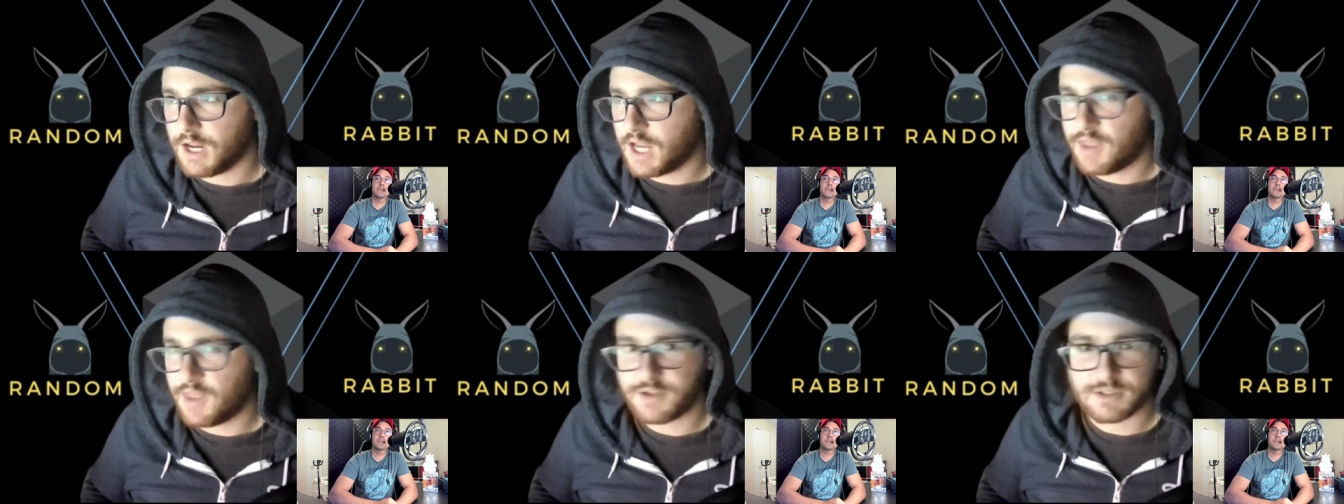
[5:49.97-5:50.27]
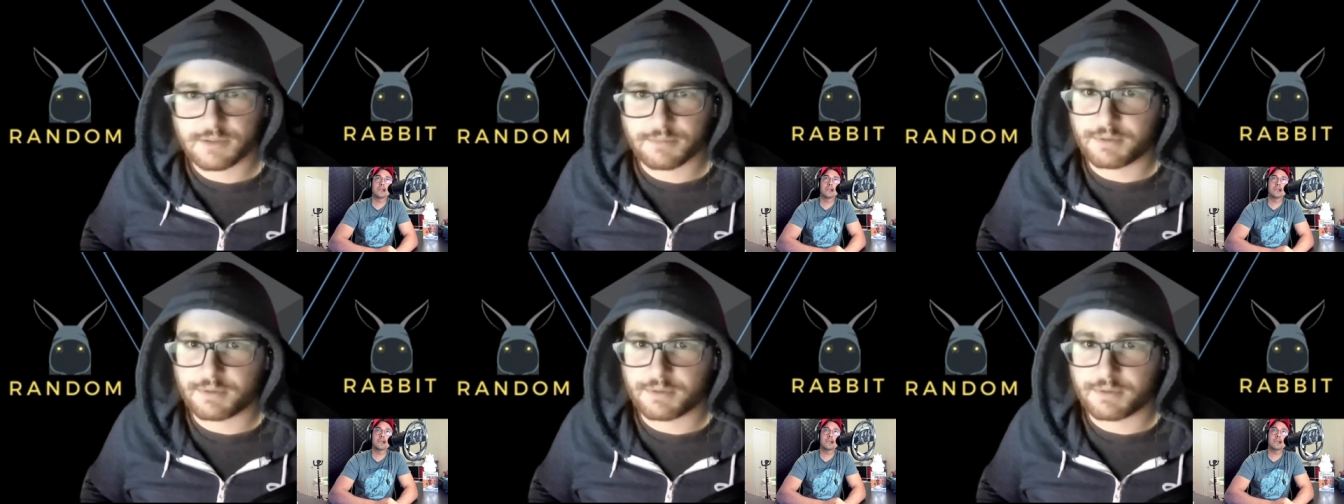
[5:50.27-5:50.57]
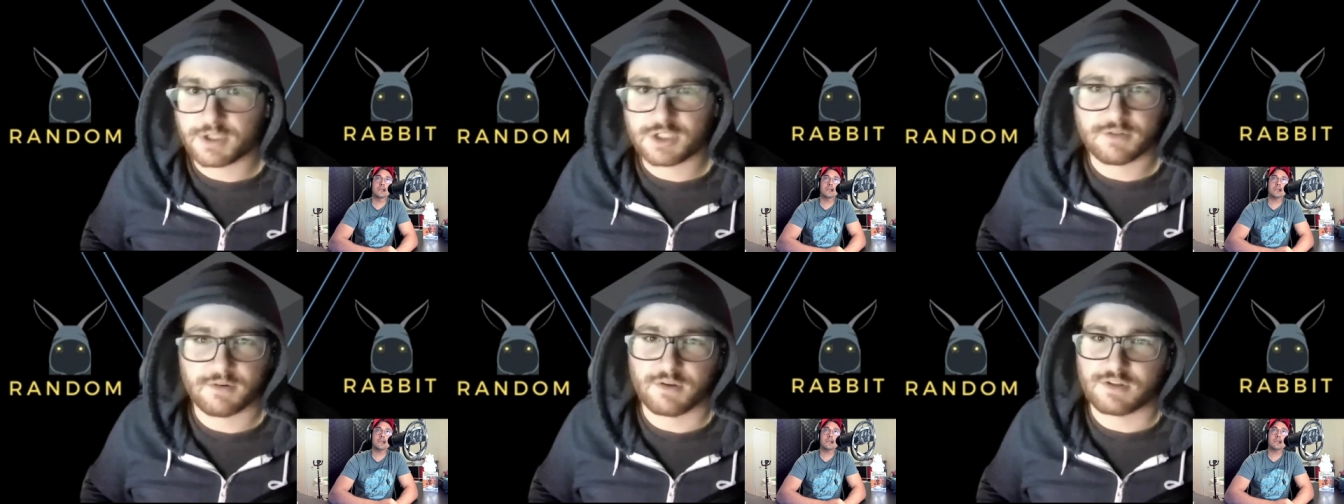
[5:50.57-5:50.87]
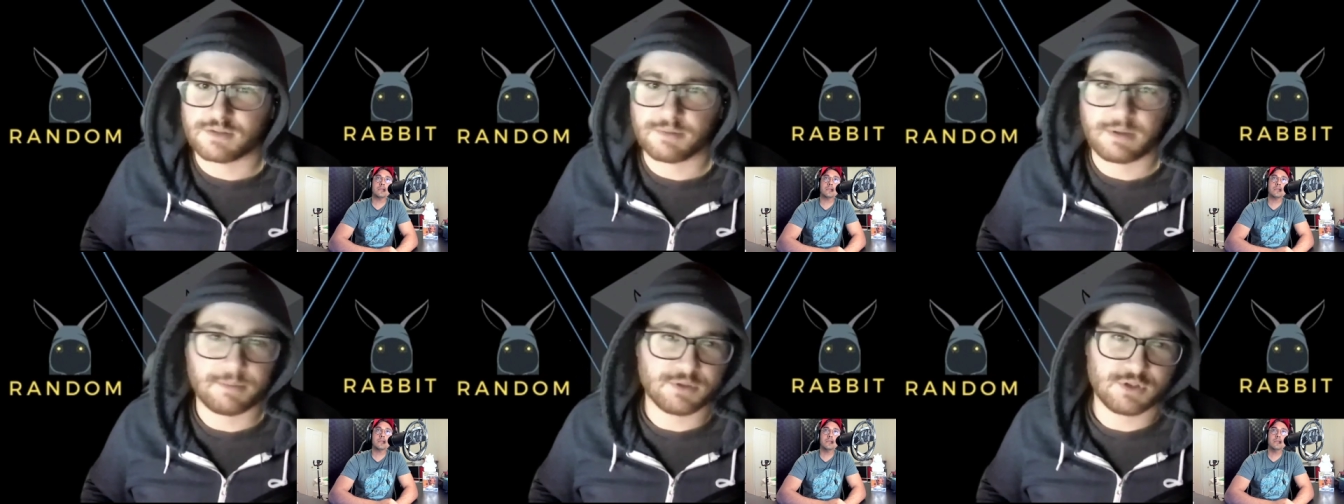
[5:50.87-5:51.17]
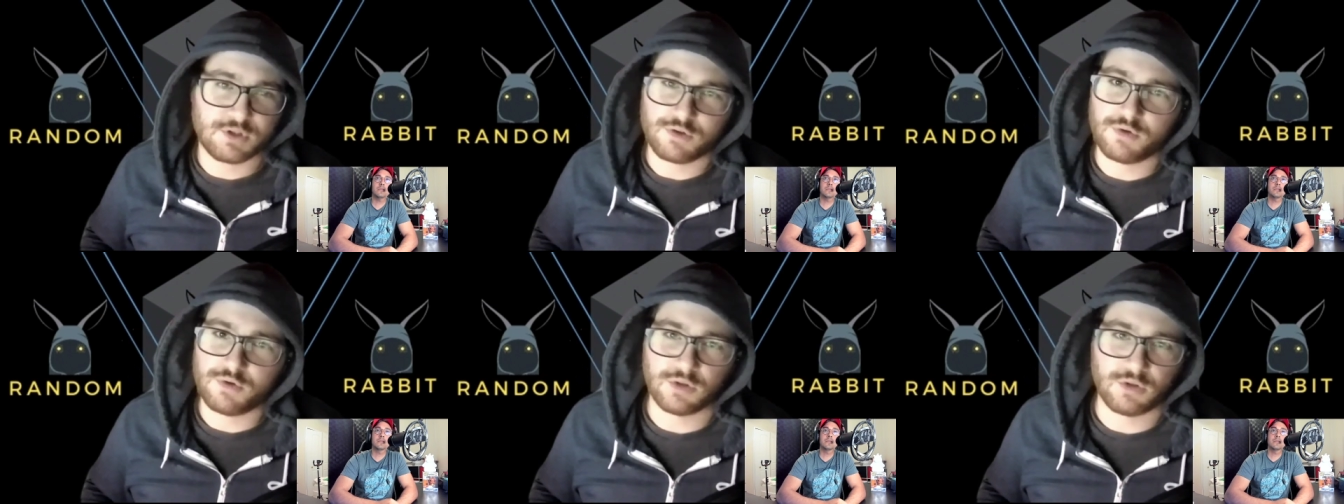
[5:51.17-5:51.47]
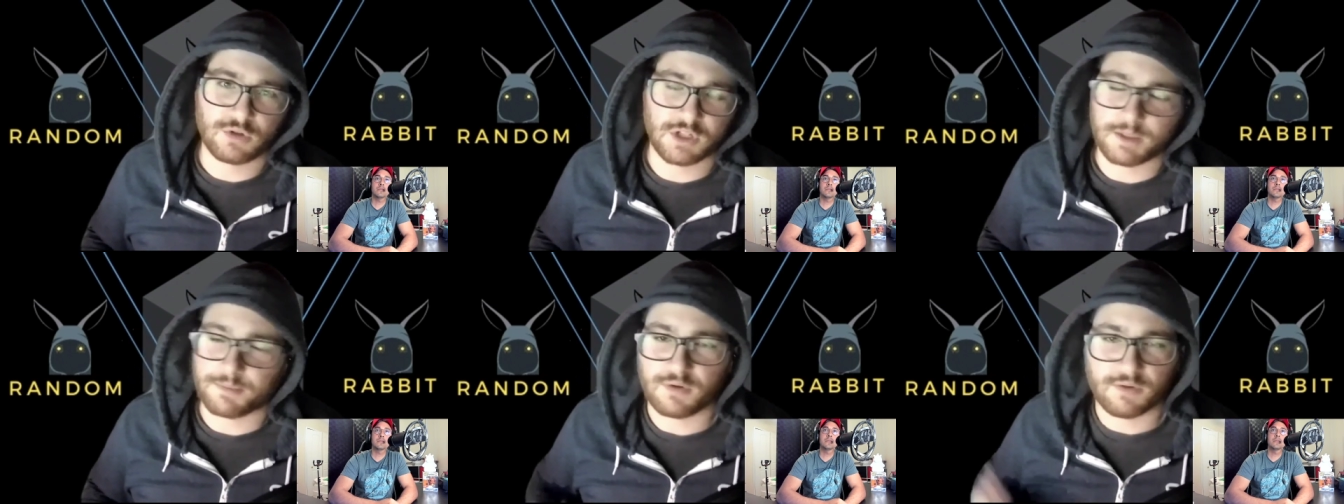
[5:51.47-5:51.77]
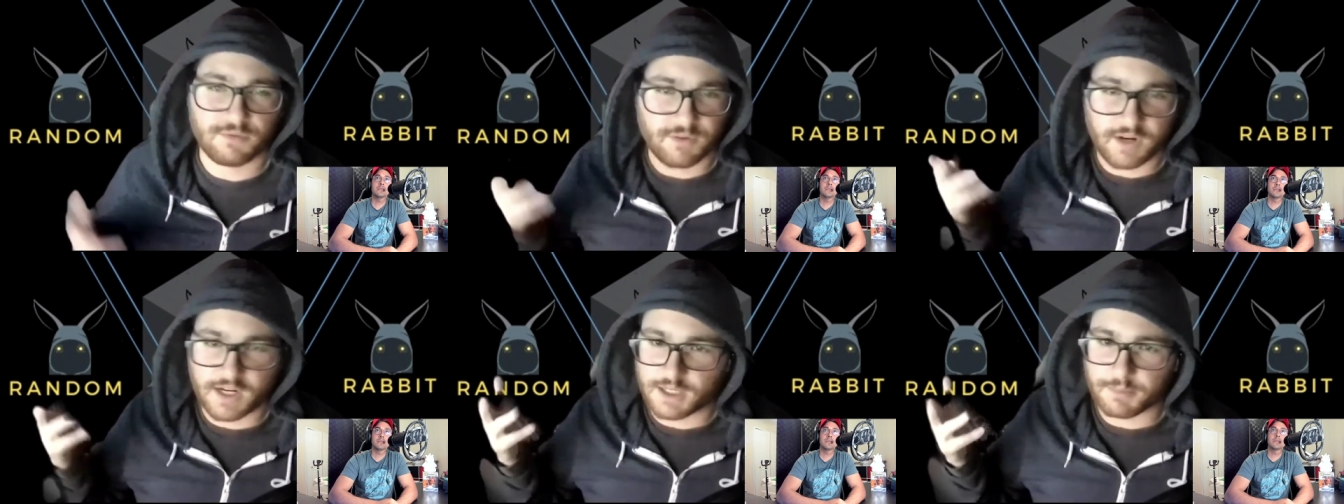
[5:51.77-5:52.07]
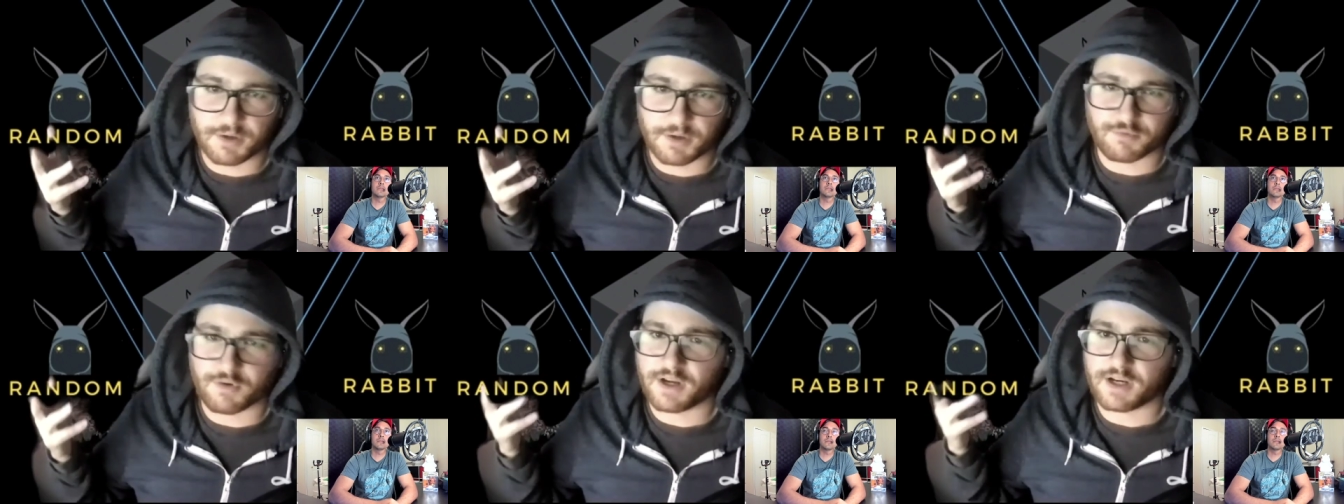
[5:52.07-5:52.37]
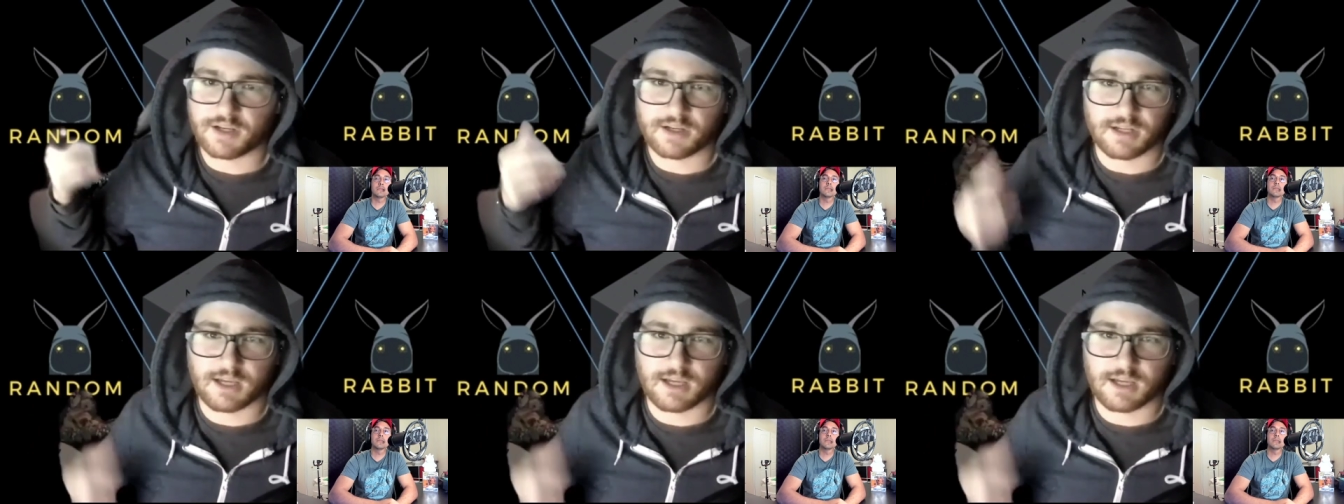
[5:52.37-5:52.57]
There's a bunch of others. I mean, I'm sure you can look it up. You can find them on Reddit.